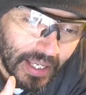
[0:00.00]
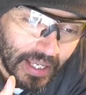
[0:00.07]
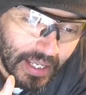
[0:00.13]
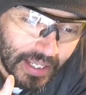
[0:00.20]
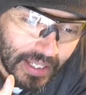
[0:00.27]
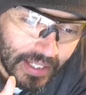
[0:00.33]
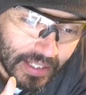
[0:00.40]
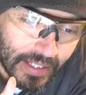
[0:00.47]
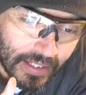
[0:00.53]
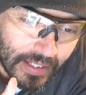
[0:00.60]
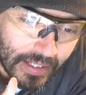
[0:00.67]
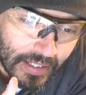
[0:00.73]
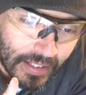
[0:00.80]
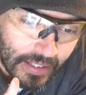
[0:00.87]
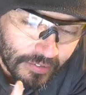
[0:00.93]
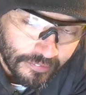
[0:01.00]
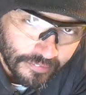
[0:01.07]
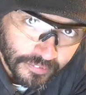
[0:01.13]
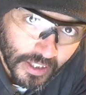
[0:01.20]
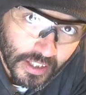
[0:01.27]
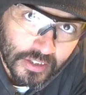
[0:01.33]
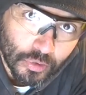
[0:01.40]
a
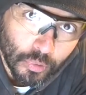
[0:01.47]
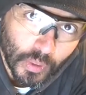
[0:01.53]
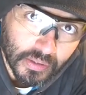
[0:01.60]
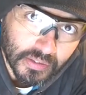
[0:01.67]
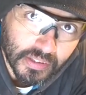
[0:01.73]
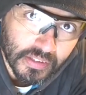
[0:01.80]
flux welder.